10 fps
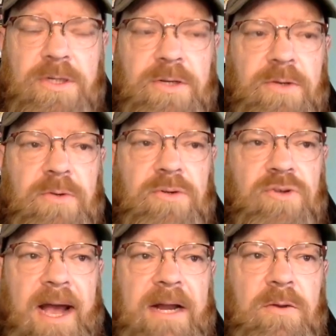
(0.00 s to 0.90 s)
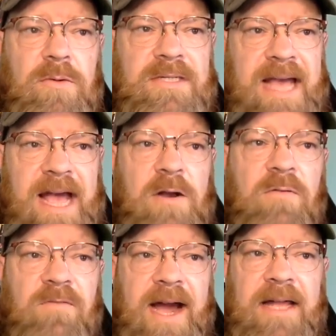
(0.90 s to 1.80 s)
to try to
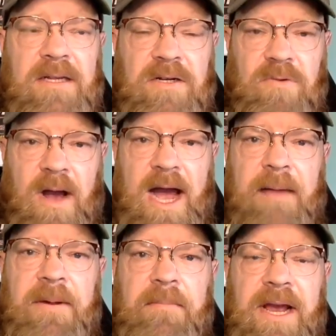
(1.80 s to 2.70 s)
tackle violent crime